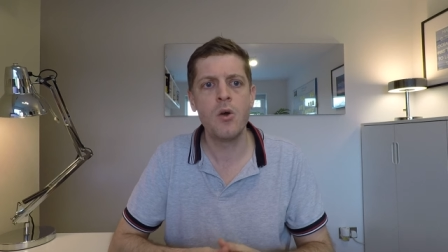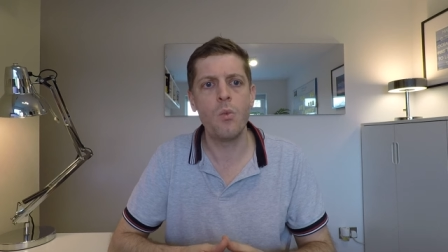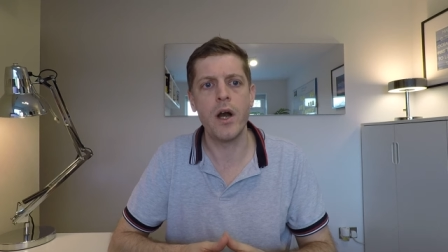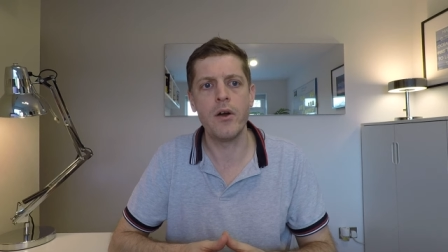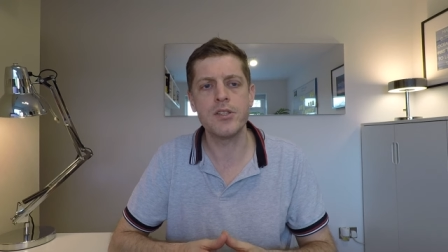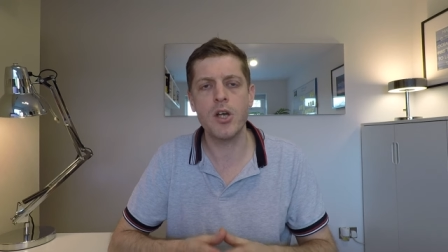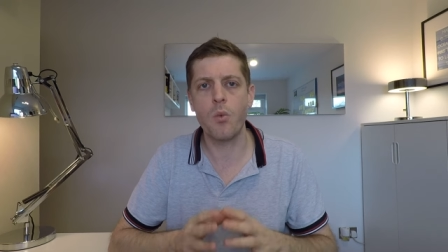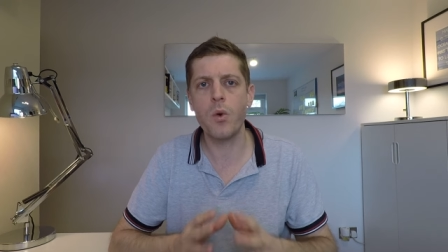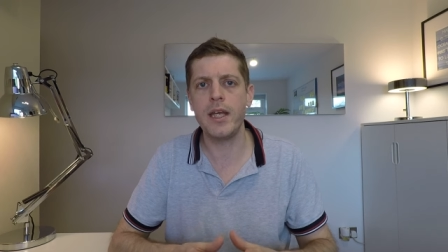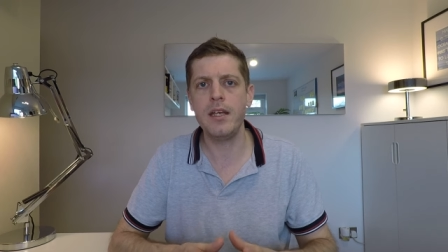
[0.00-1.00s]
Whereas a
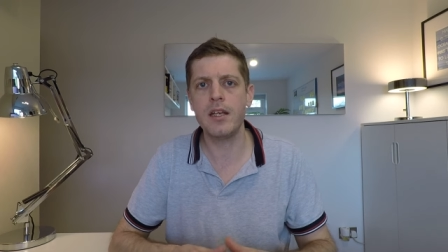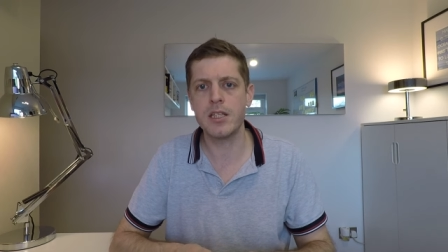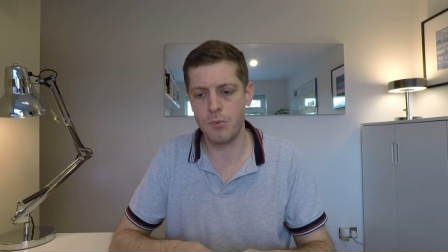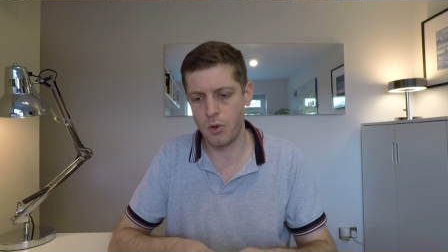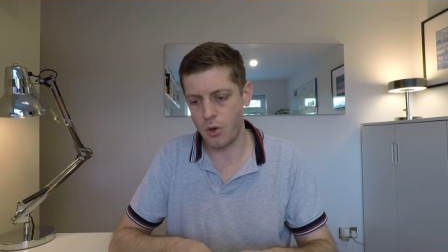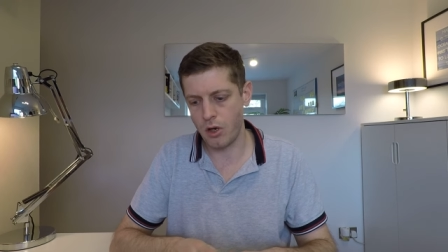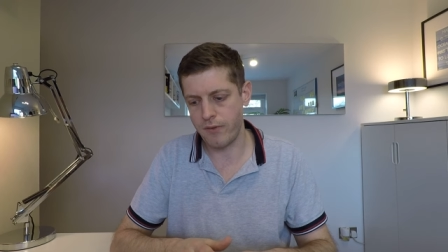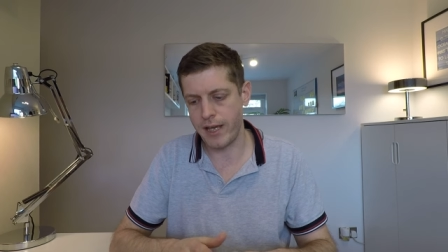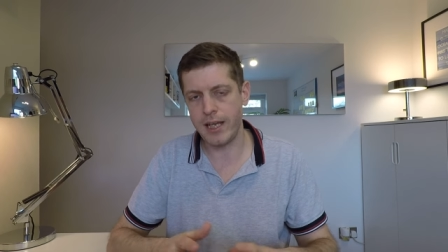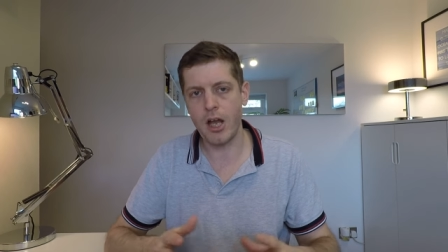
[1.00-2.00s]
week is more of
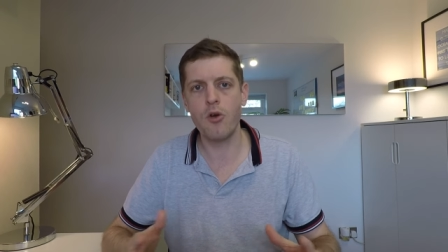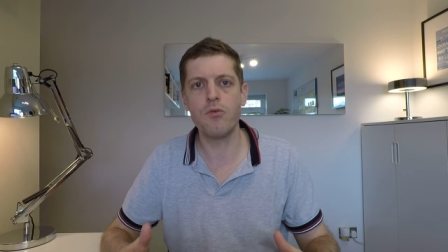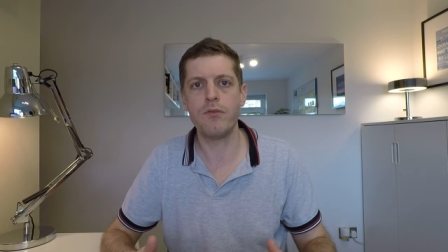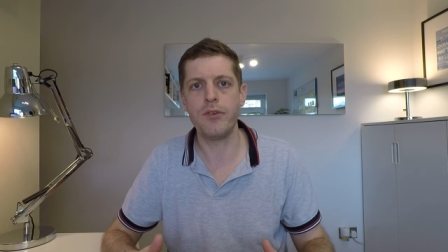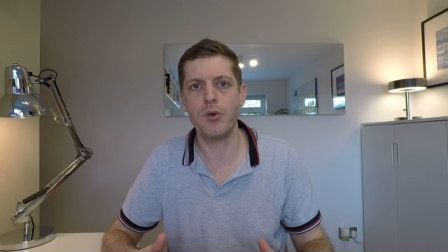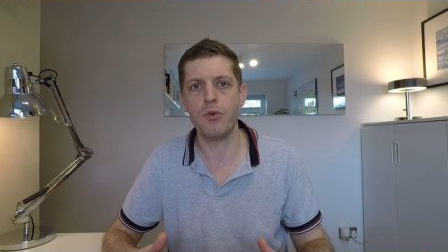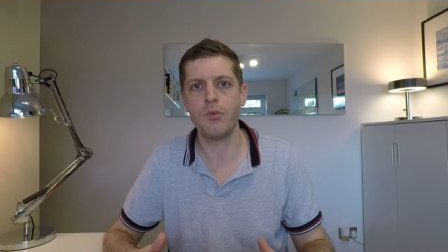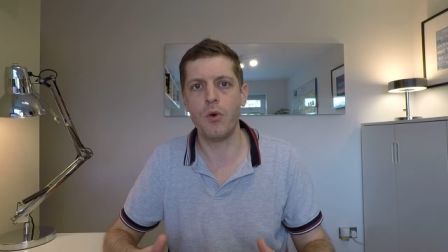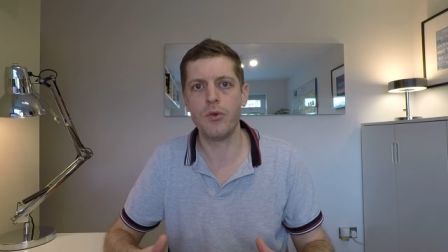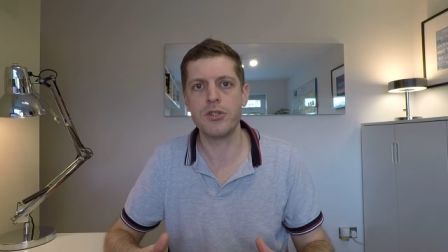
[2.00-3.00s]
an overview of
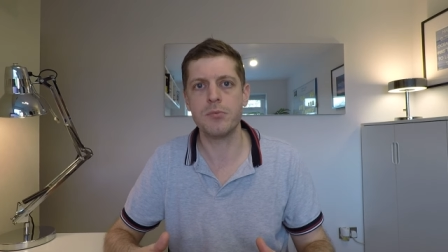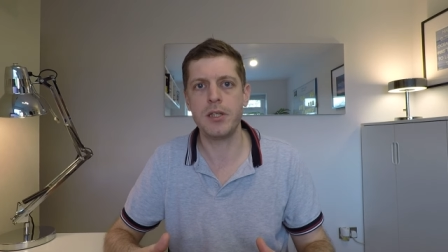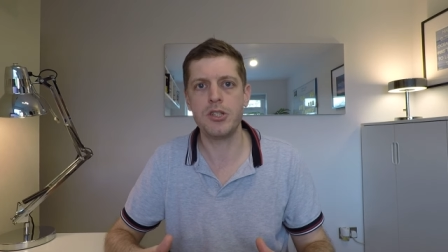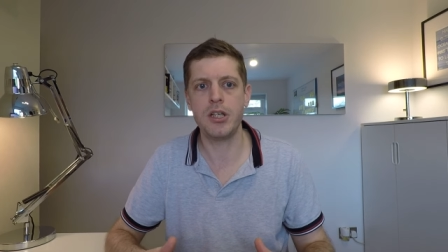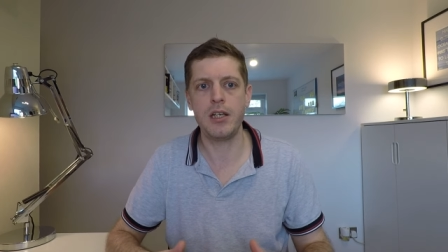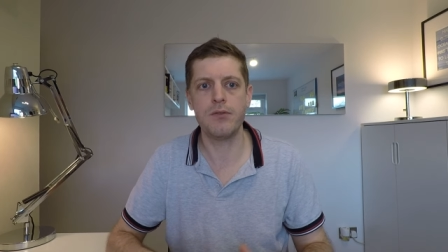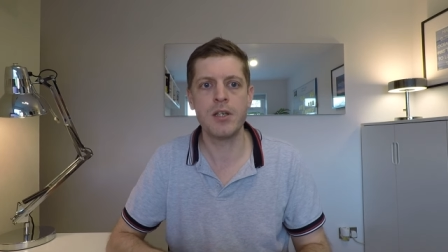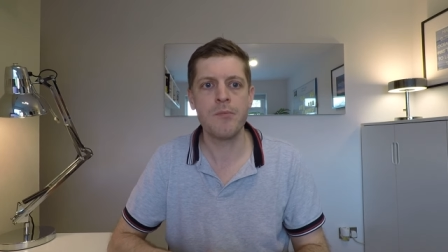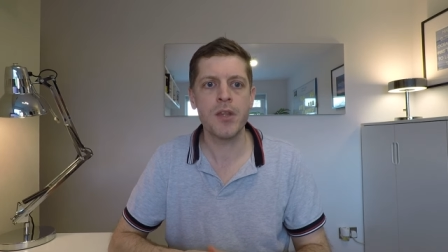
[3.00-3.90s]
what wants to be achieved.